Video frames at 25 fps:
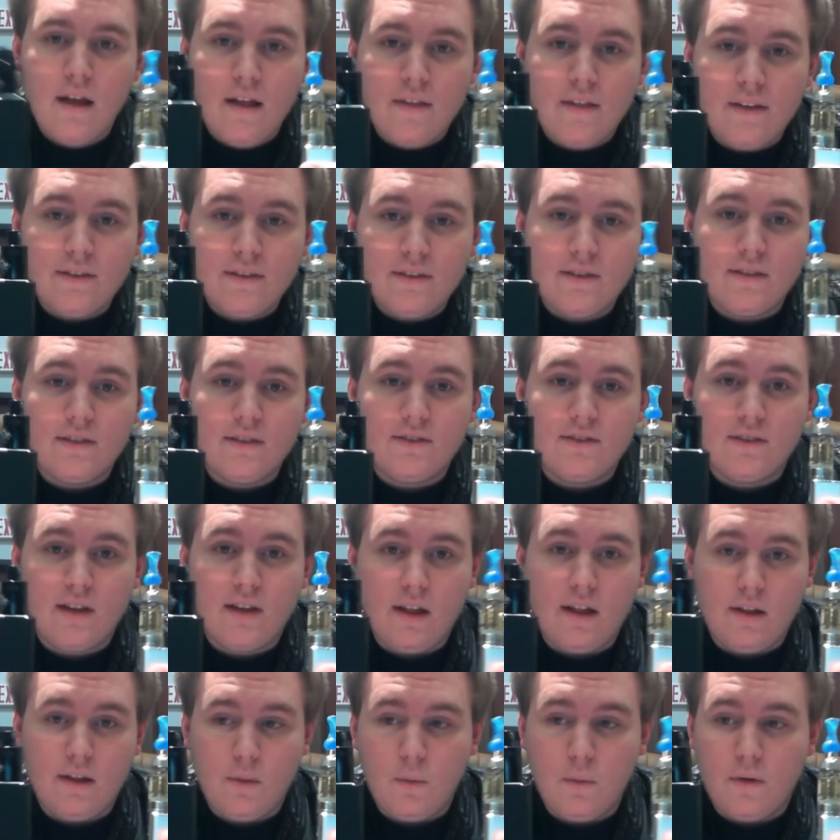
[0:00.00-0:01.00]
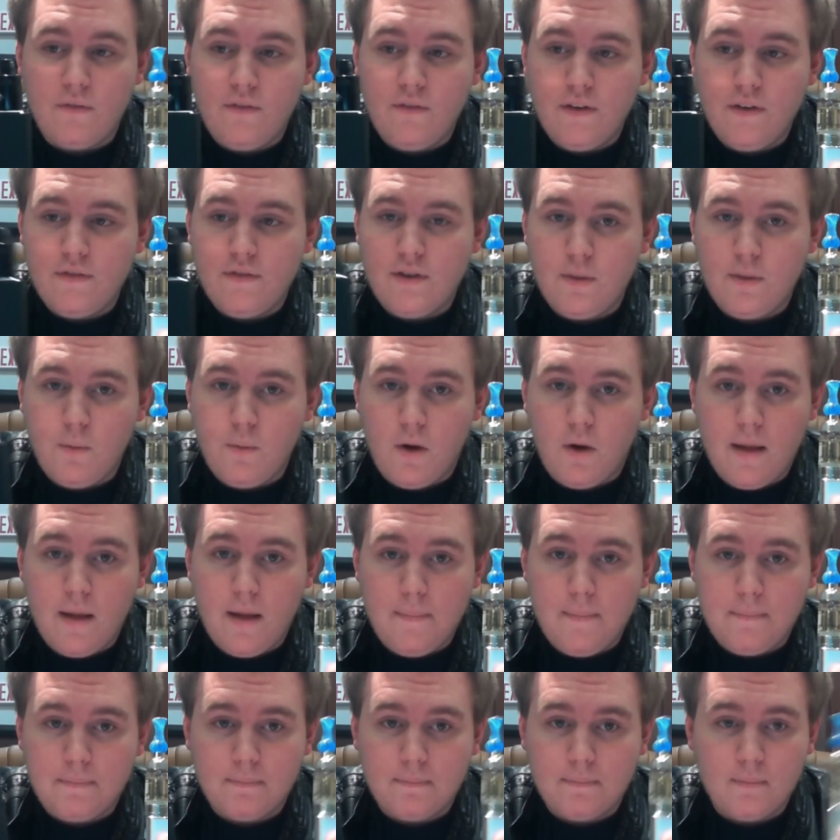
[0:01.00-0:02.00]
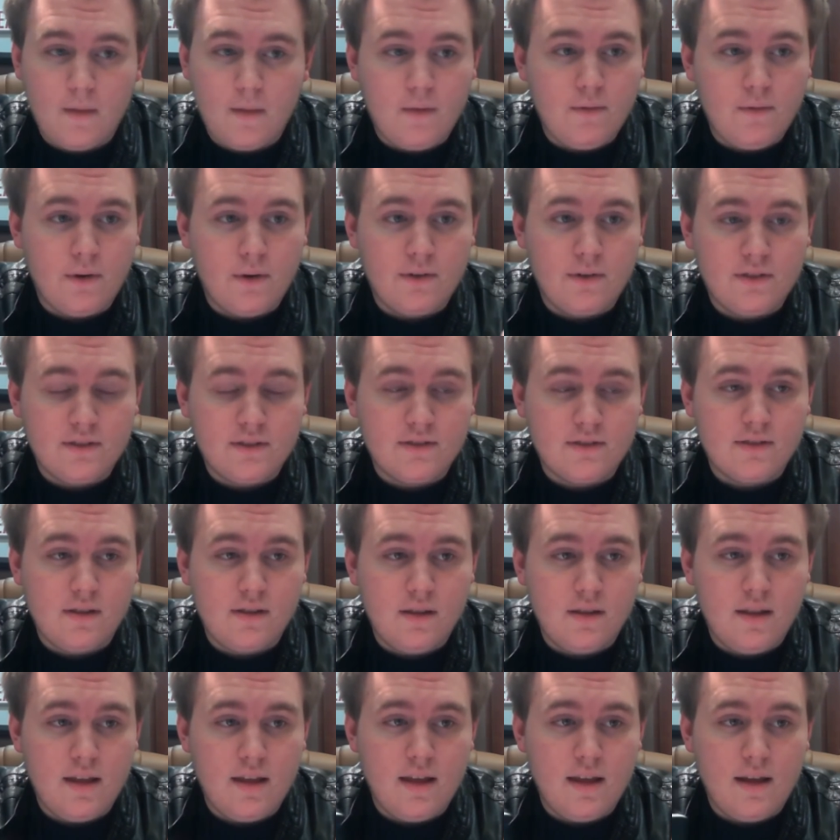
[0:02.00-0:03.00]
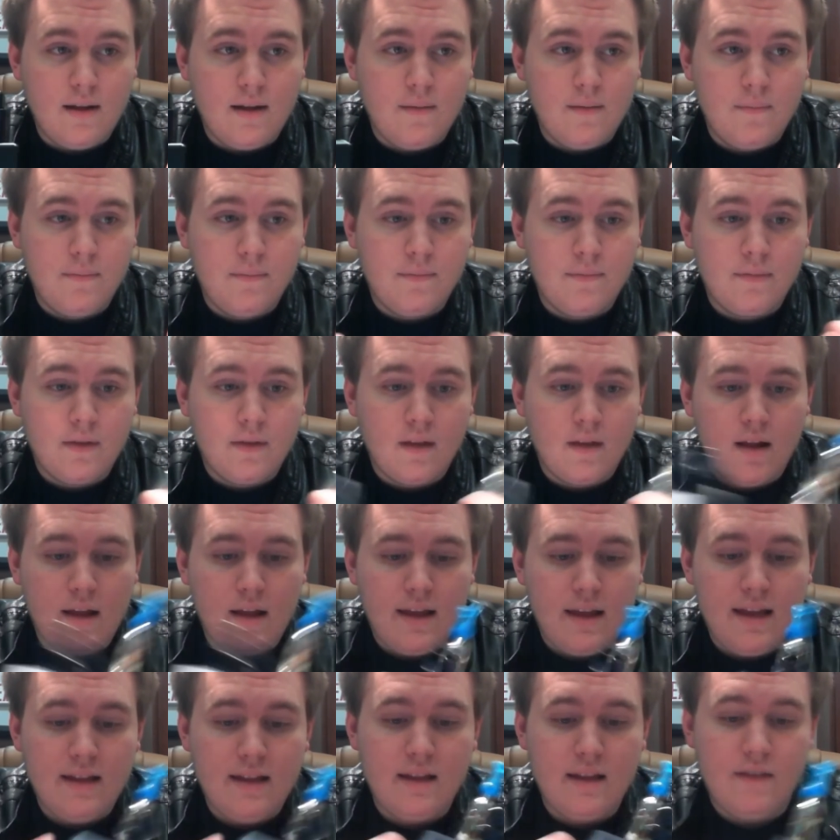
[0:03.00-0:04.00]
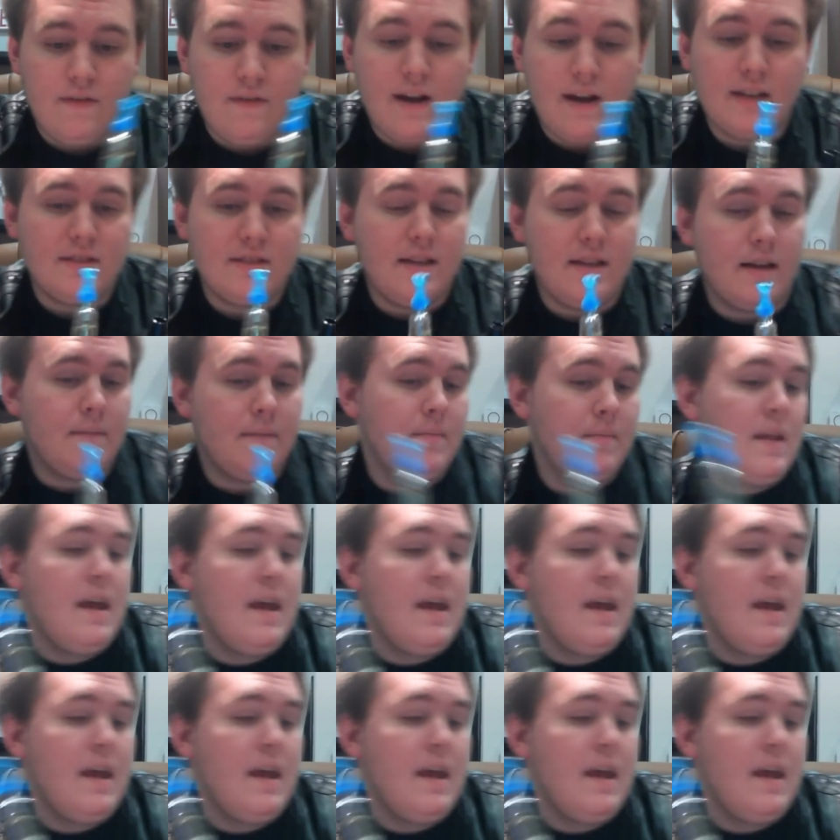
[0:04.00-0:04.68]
This is the Sigelei 150 watt versus the E-Leaf eye stick.